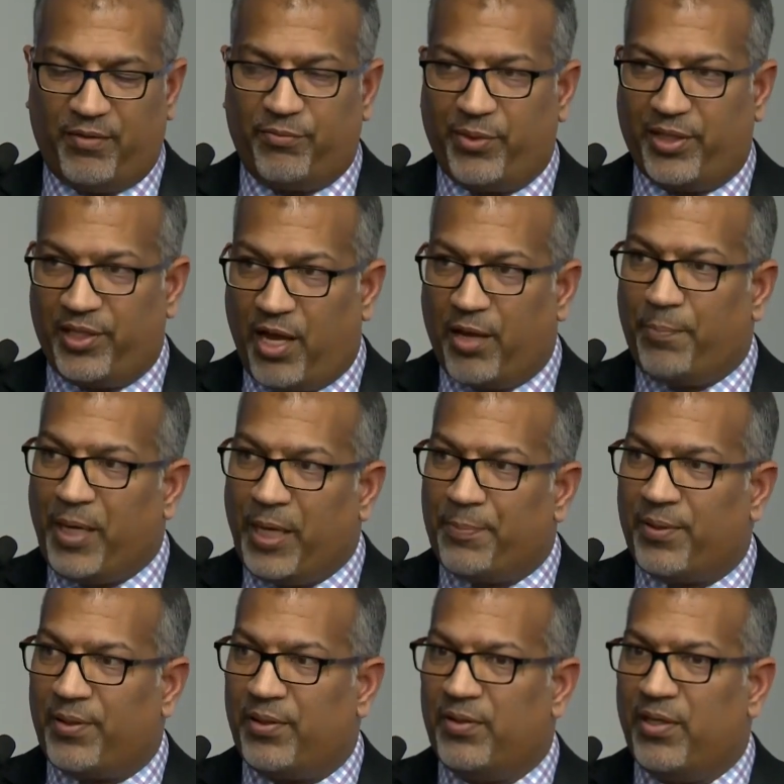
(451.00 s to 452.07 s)
with young
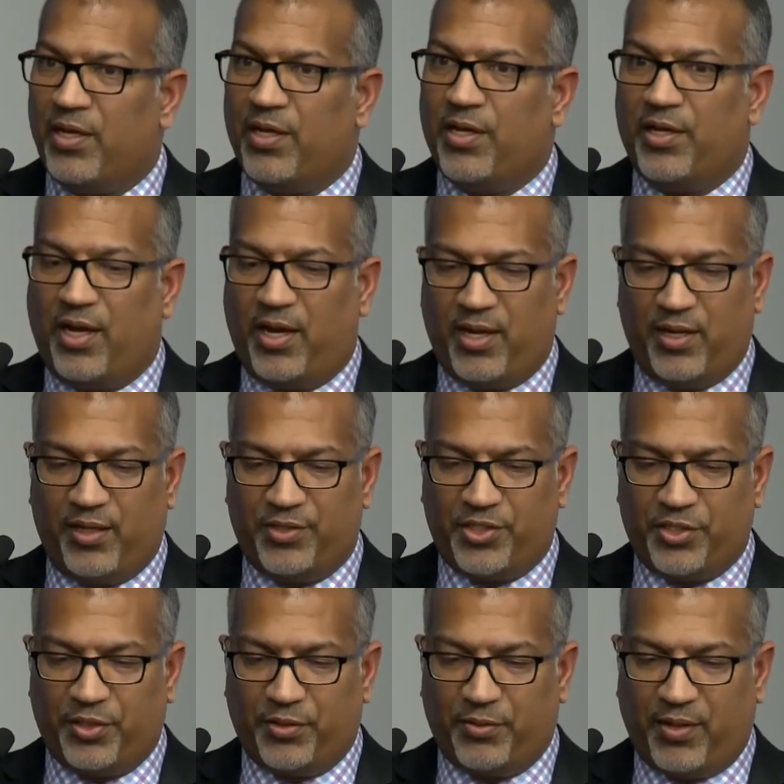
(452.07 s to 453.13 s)
people
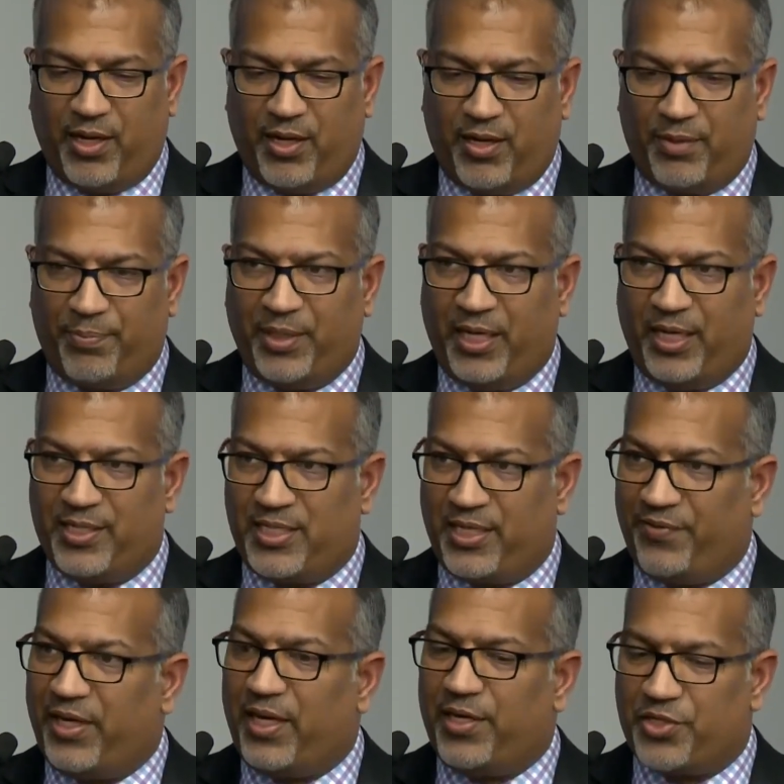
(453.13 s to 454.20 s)
to
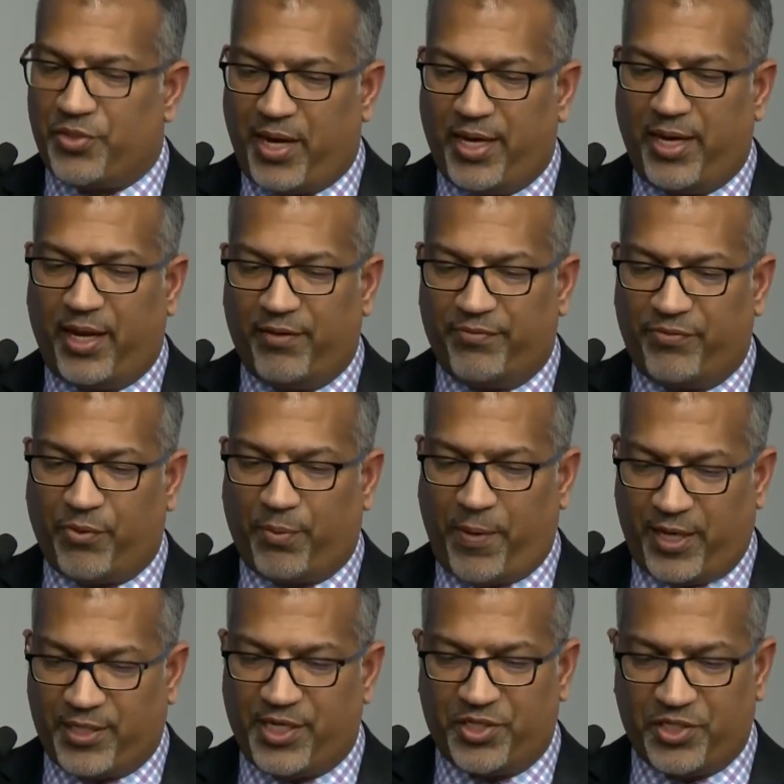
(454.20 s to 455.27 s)
PCVE training for
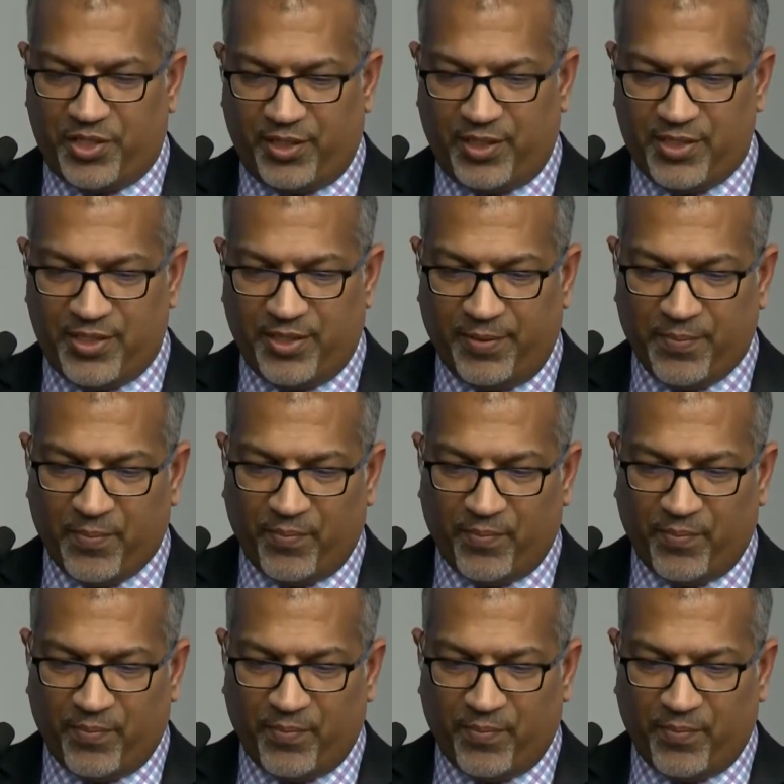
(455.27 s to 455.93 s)
practitioners.